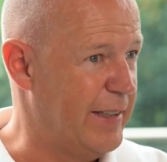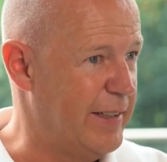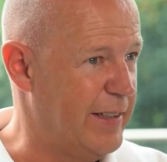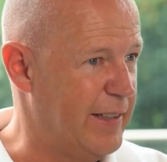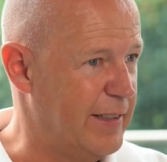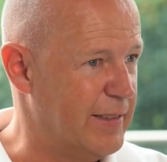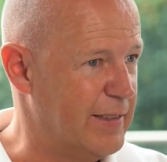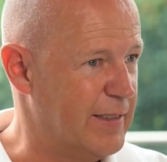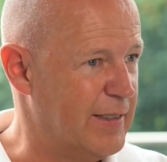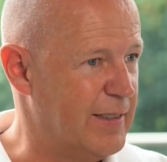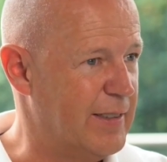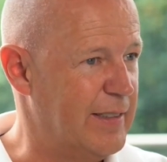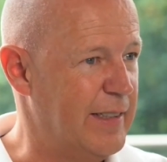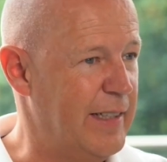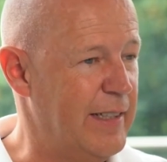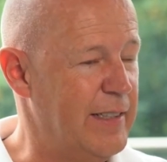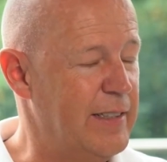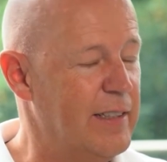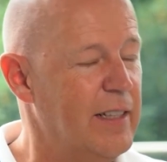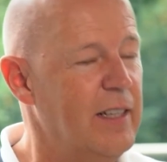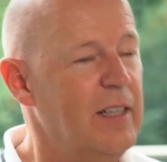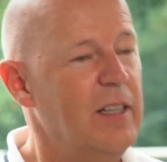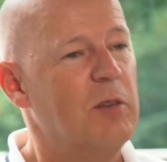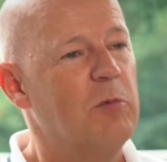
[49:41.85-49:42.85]
understand,
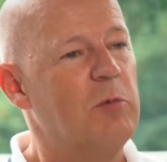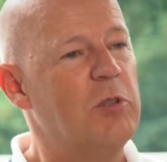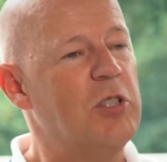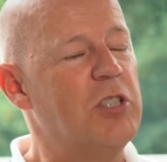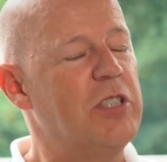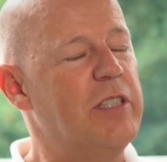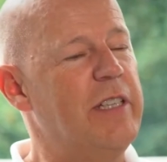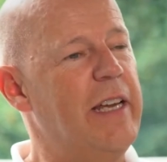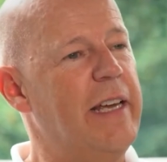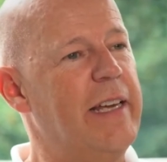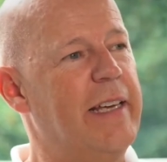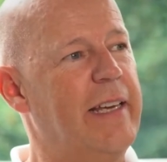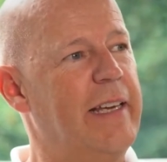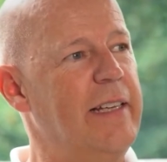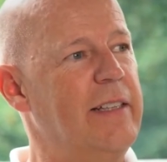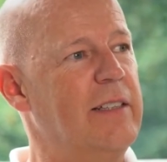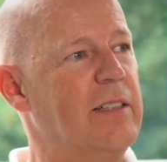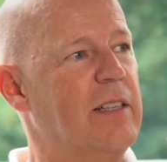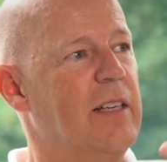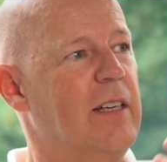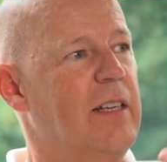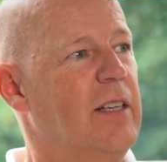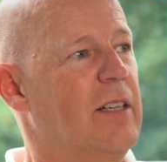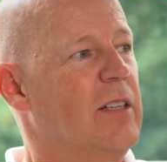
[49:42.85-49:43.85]
which they can
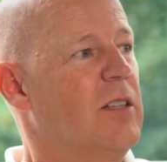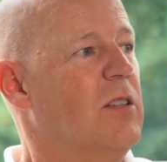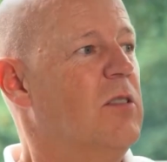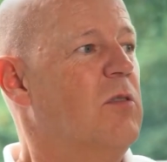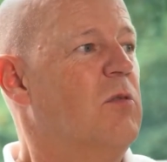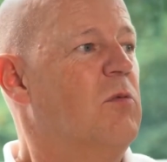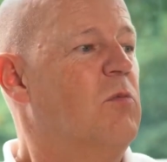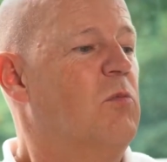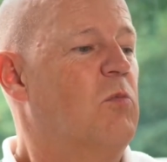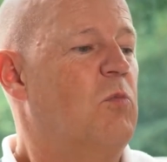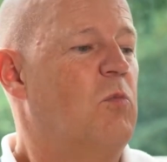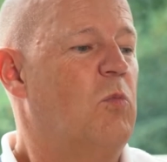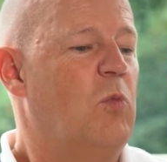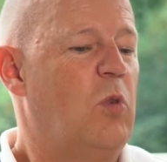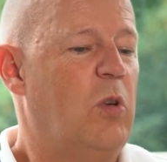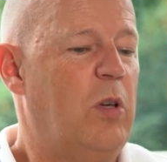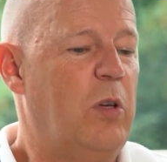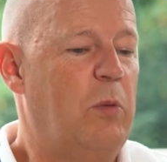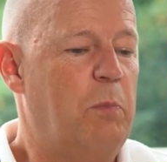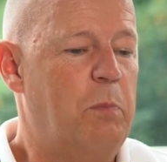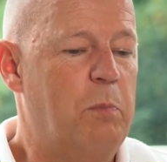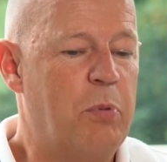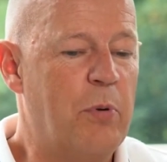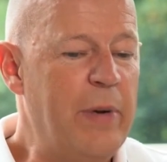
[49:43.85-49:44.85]

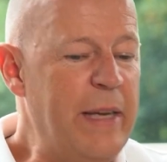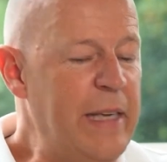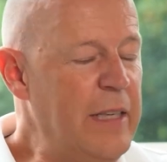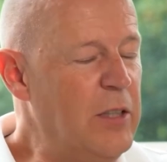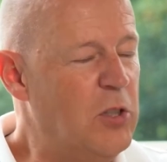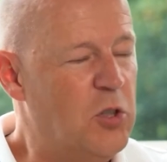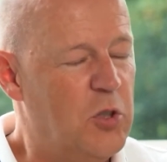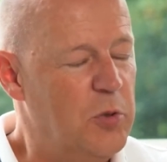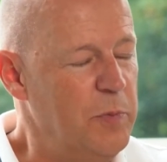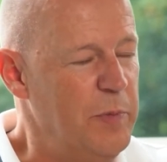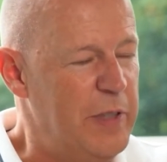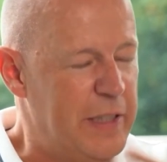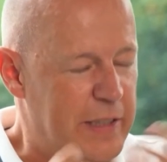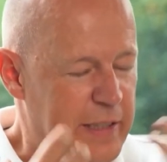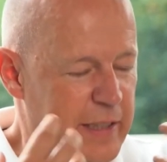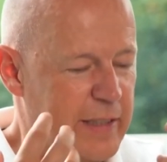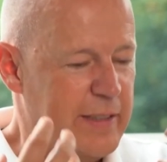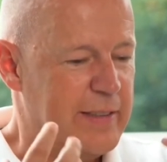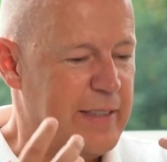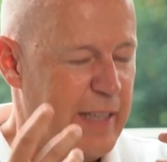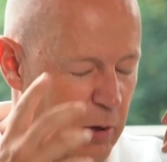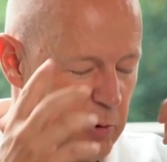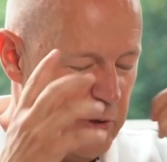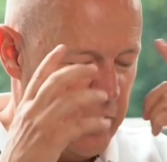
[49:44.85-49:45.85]
bring to me that I
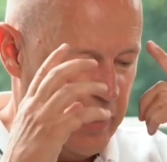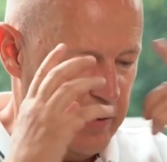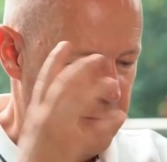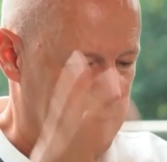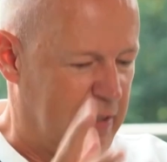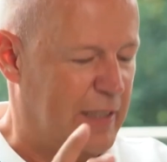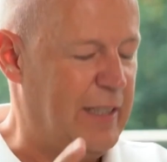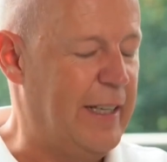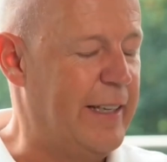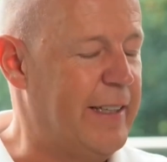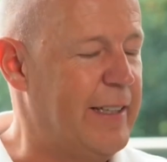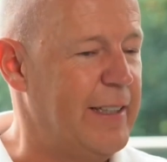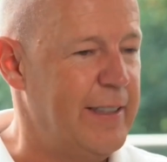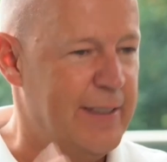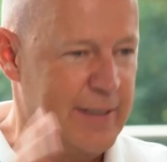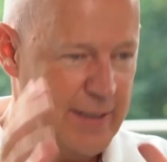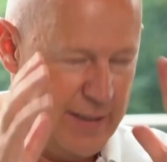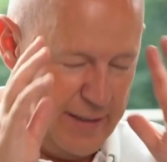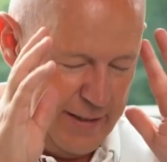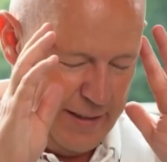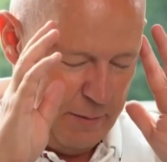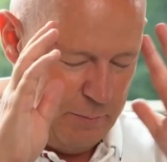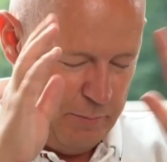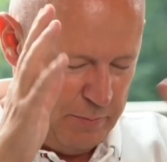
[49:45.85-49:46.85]
say, oh yeah, click it,
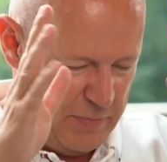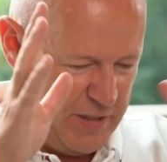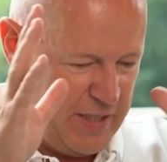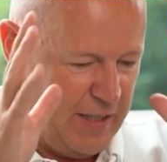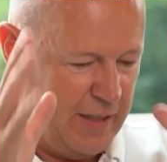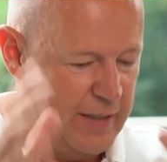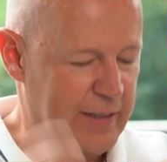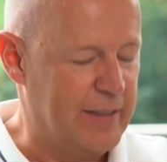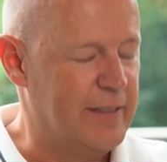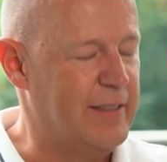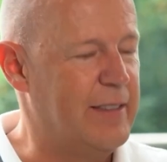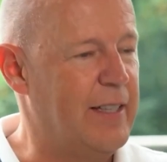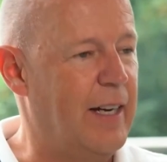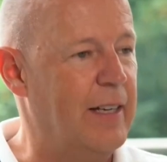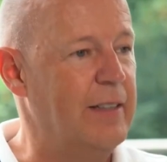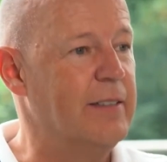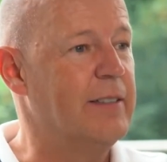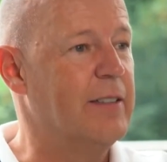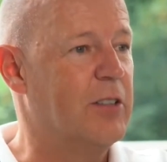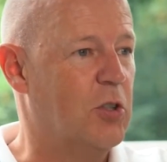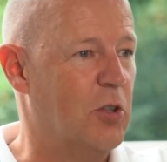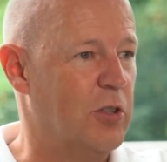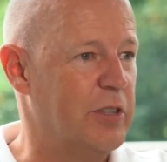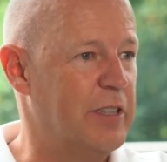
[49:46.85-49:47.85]
yep, tuck,
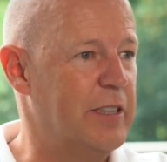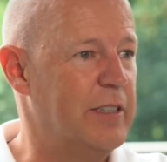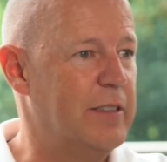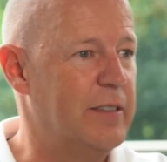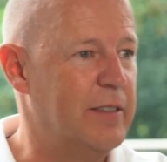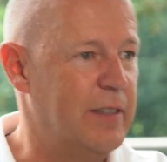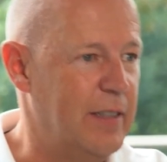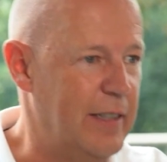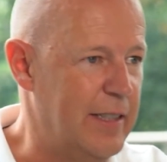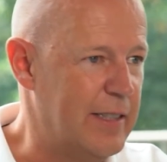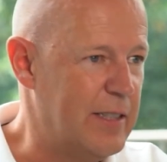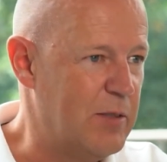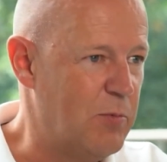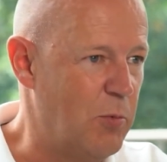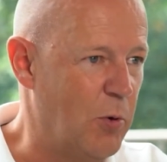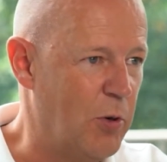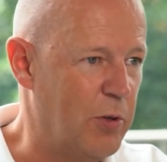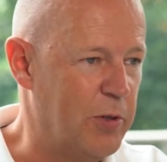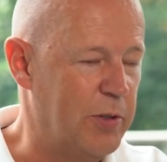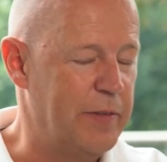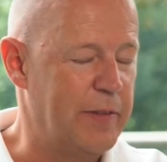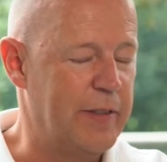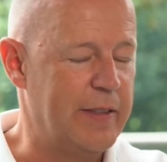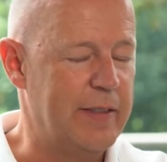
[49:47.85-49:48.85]
got it, let's work
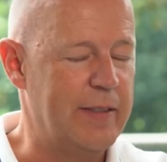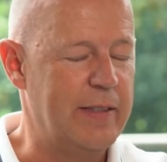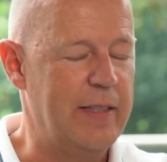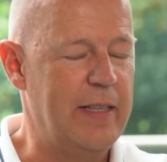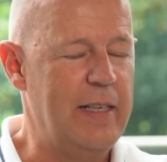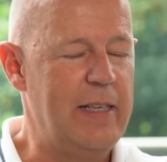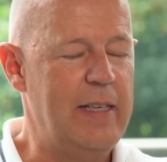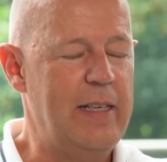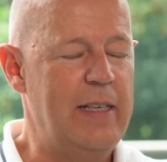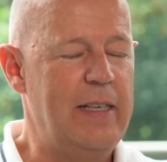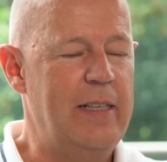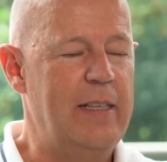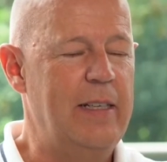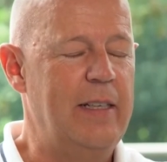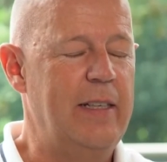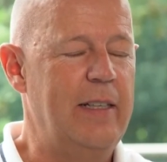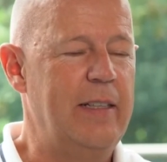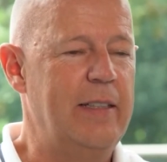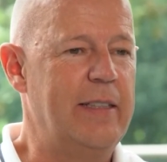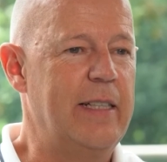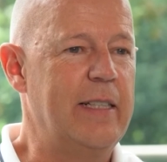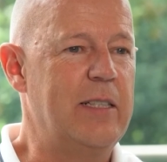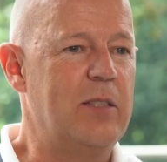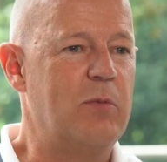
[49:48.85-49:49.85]
on this.
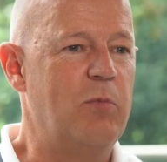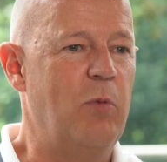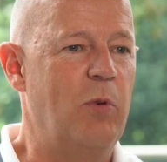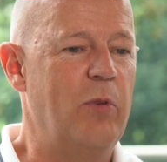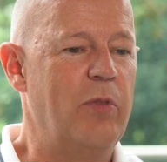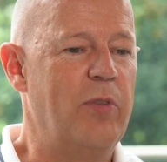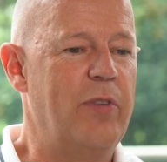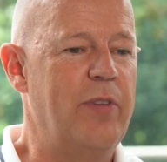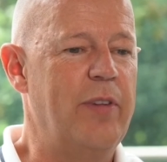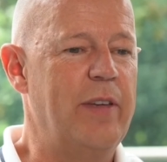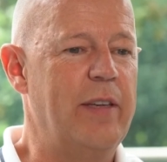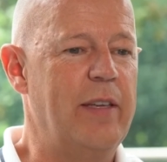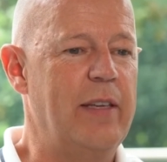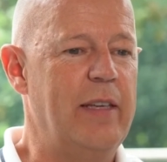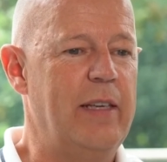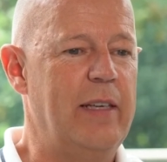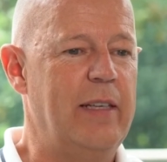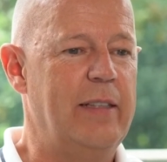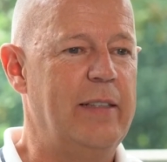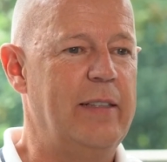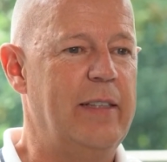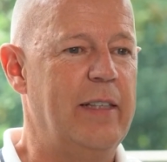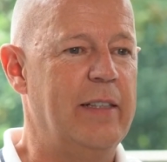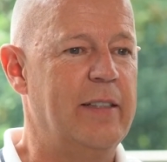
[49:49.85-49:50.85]
That's one thing.
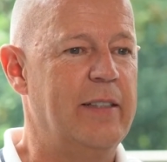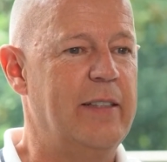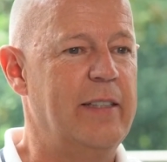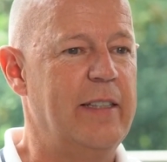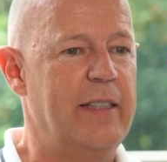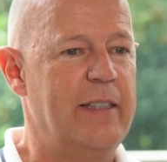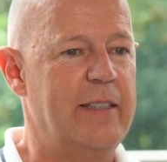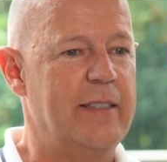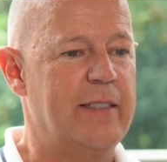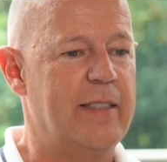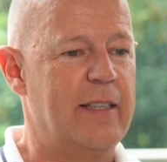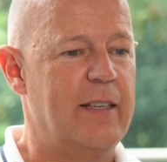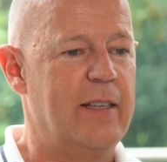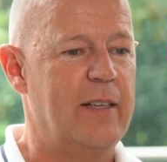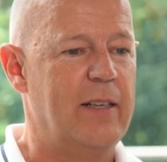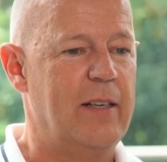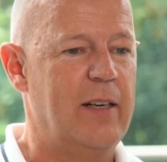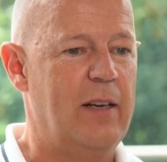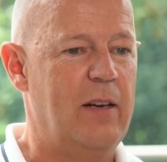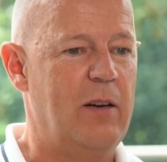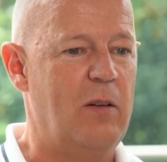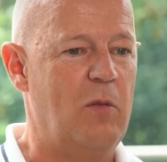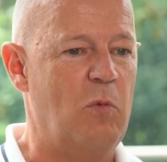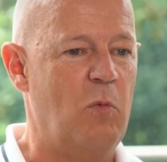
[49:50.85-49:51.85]
The other thing is
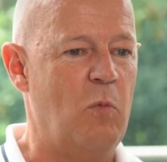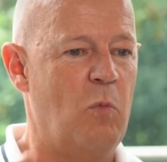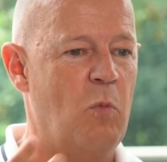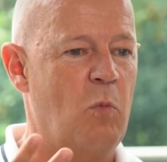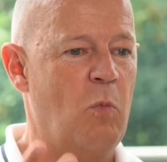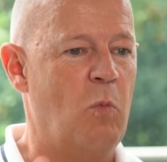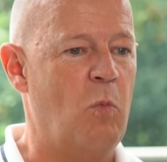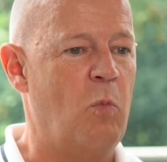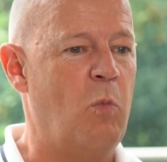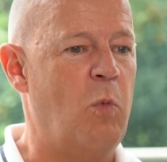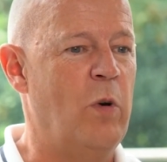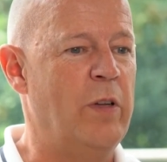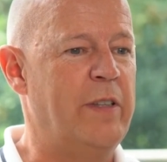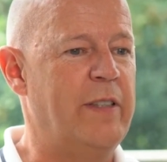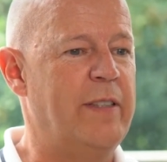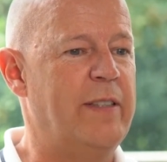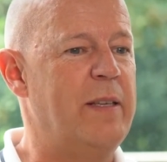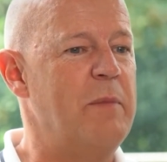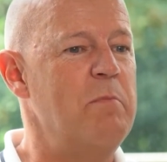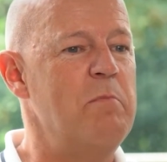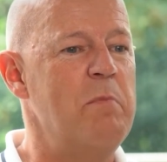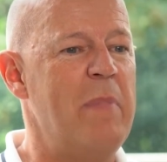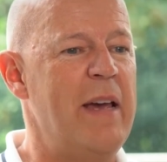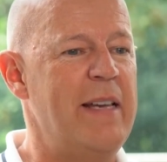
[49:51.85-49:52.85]
what
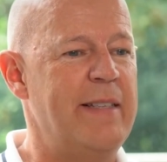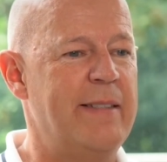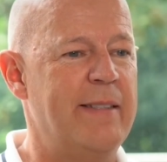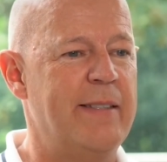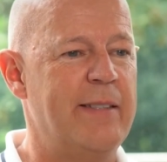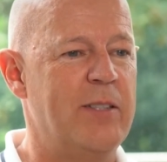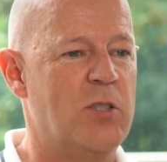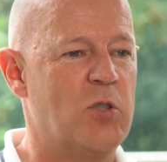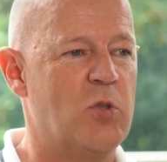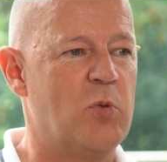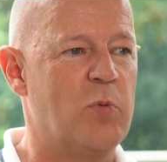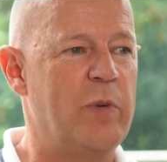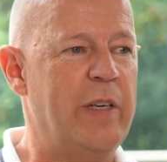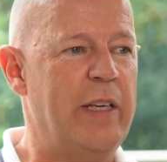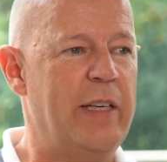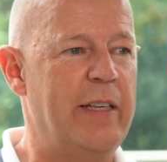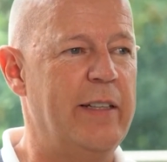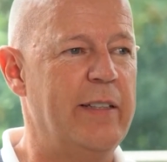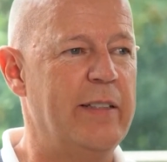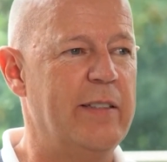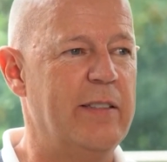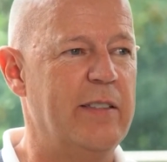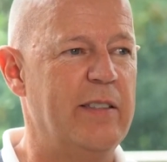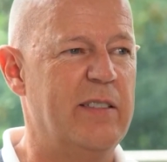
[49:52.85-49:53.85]
the message
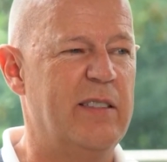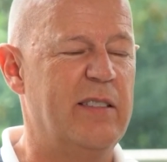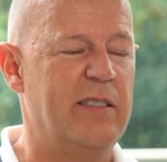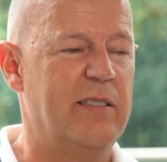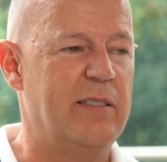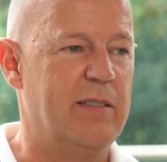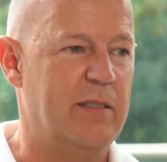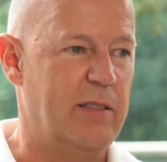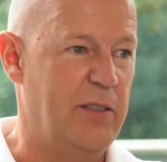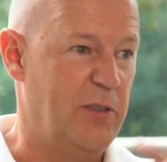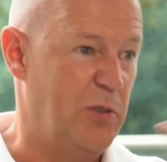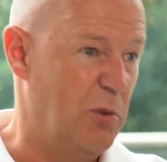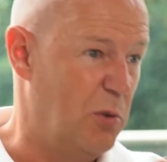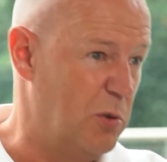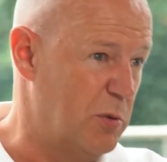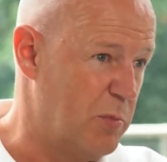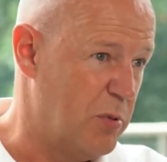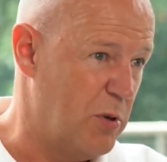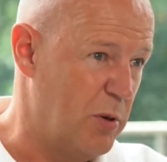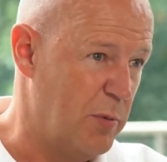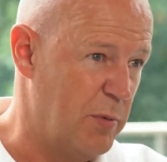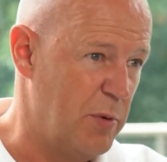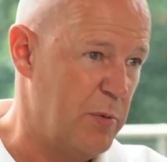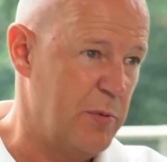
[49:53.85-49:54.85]
really is. Is this an old
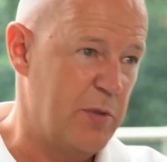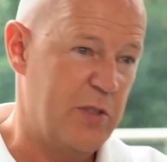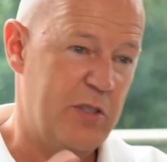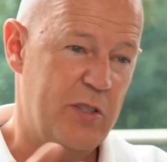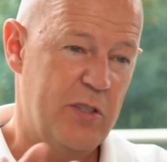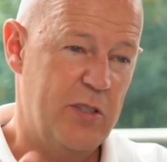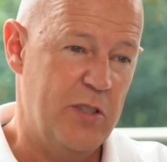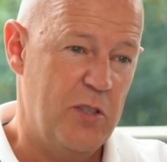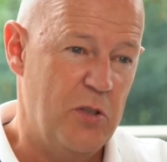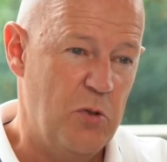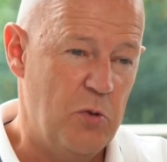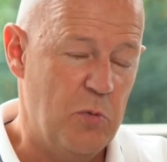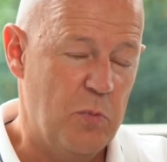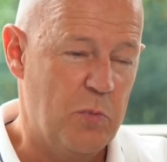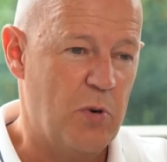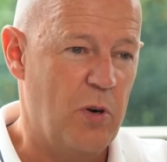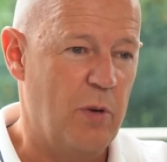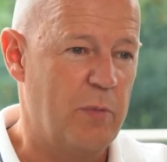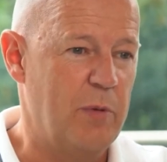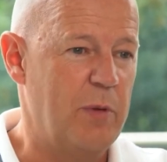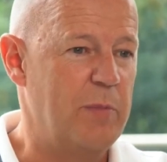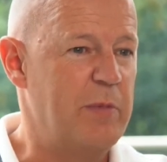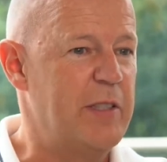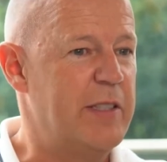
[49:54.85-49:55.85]
problem? Is this a new
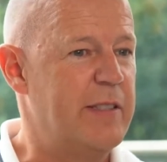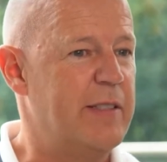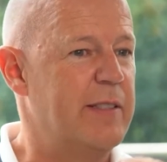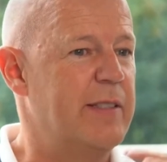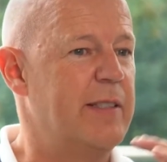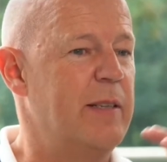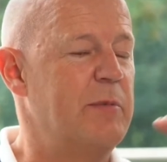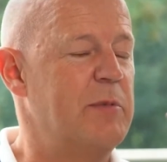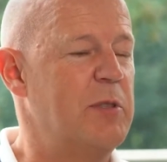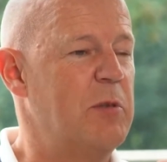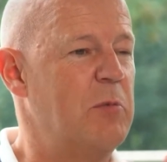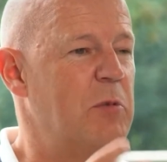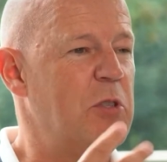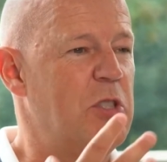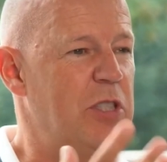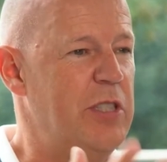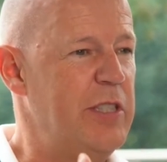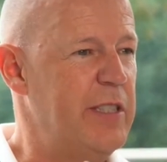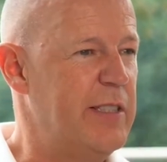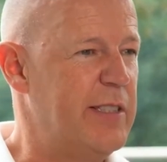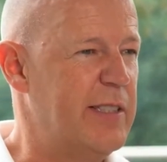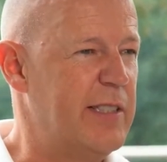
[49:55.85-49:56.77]
problem? Is this something which needs